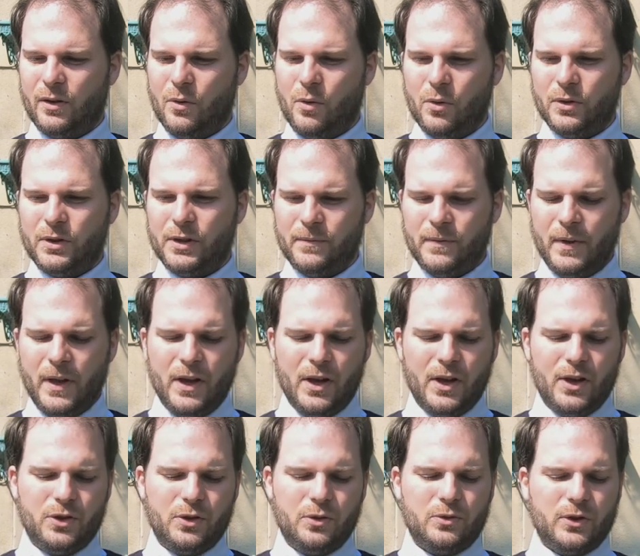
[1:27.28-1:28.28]
order,
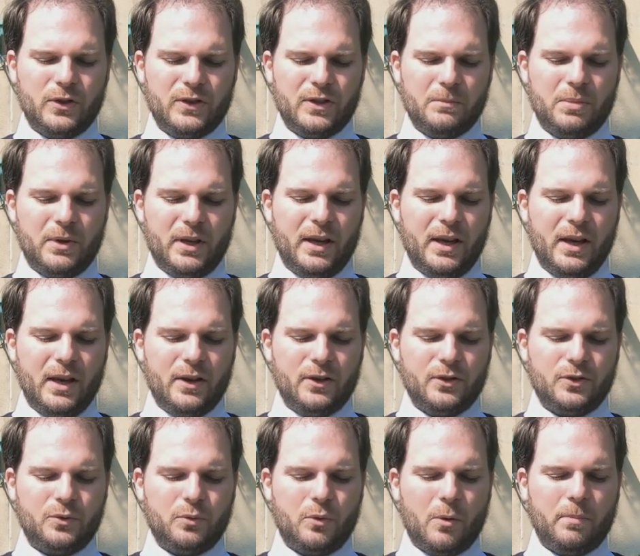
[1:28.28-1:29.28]
you just simply
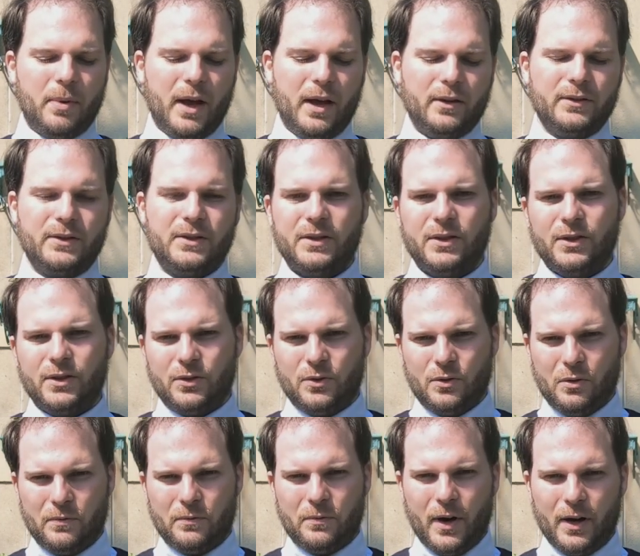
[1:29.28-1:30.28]
swap out
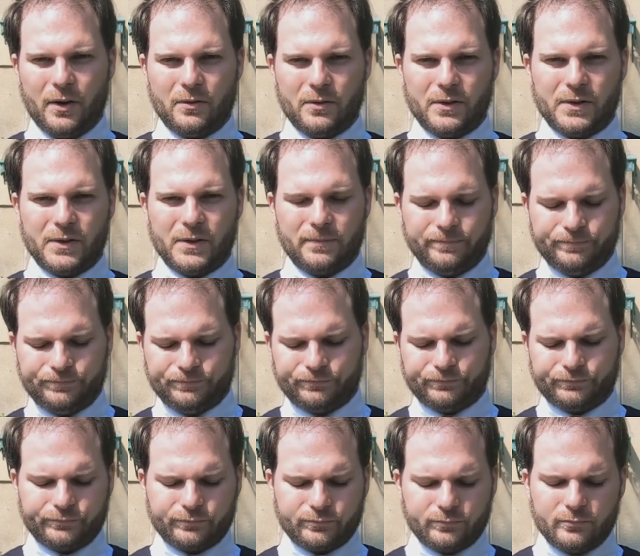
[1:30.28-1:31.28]
your fragrance.
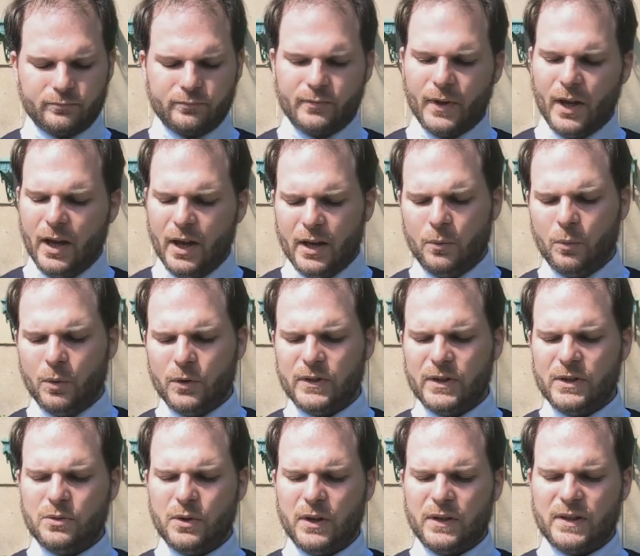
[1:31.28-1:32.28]
What's
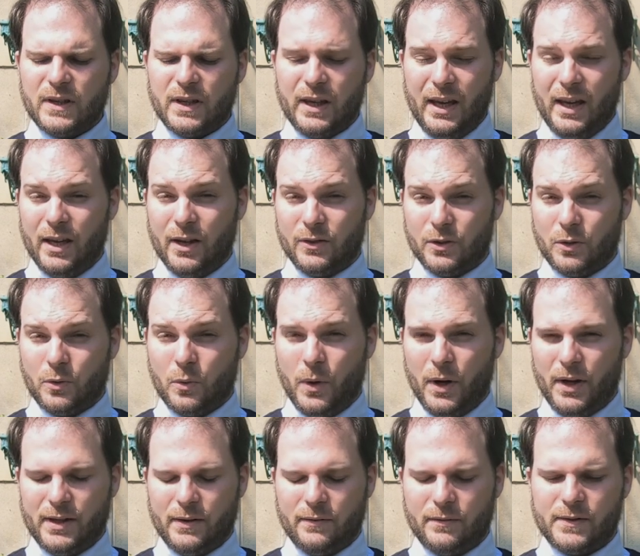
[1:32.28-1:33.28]
interesting here is a
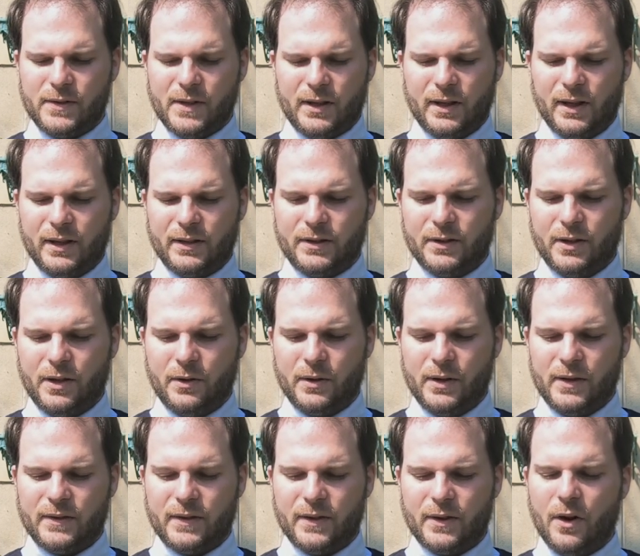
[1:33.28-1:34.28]
quick difference I'd like to note
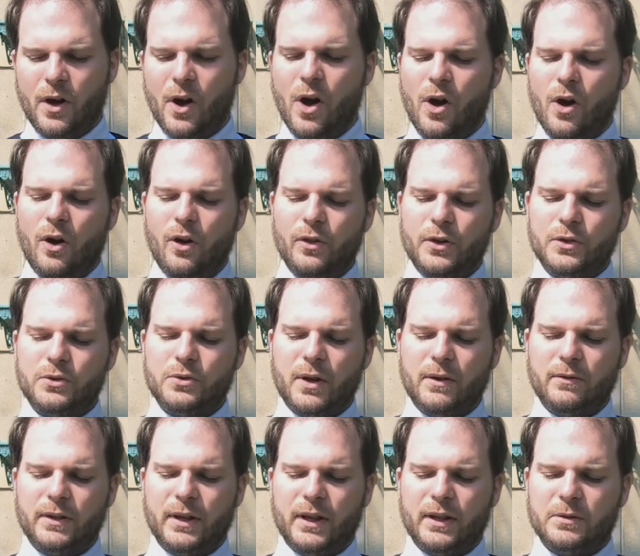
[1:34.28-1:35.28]
is that on the
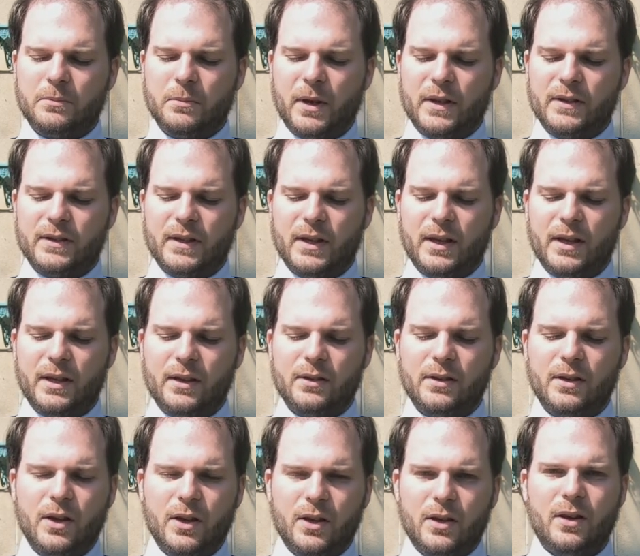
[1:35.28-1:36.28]
travel atomizer here
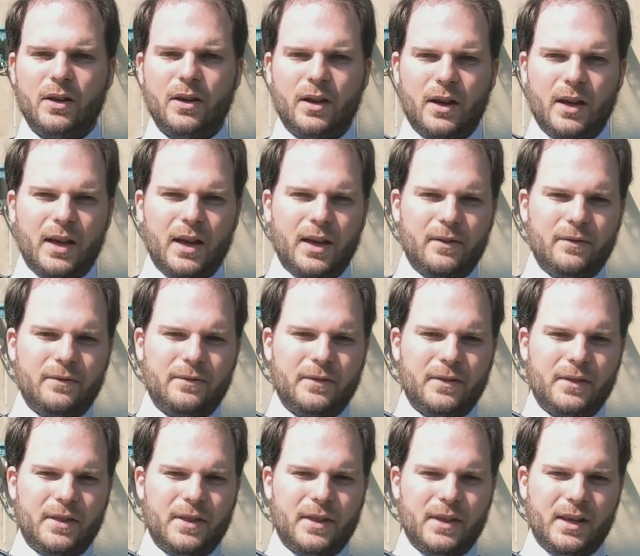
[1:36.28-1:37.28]
I have
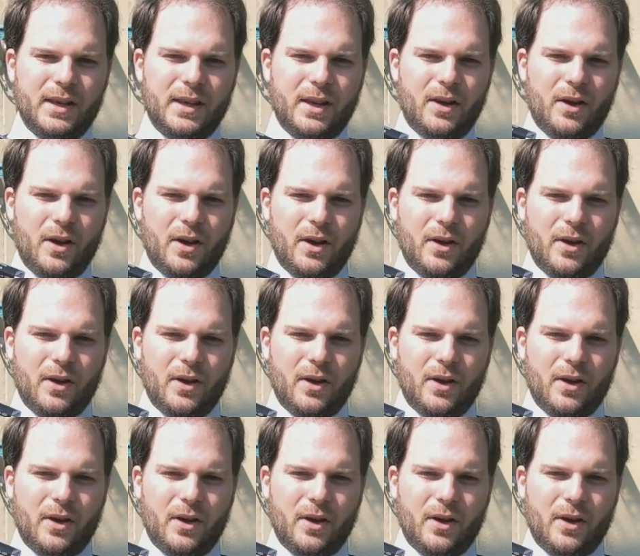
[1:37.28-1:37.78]
the